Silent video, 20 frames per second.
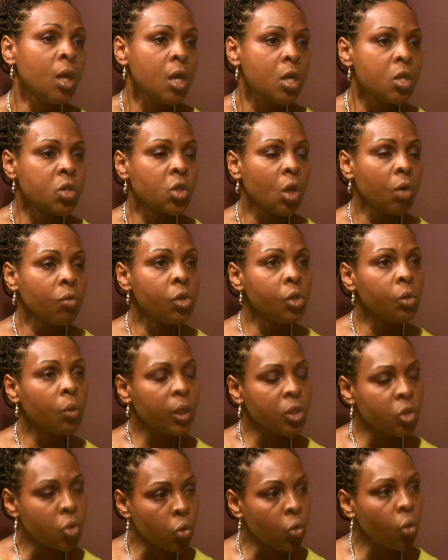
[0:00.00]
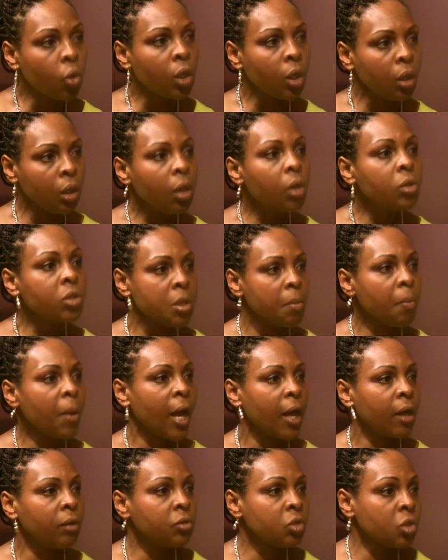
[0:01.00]
So I talk a lot
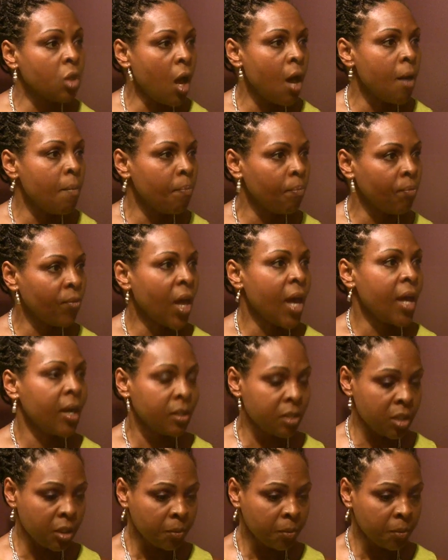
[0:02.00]
about that,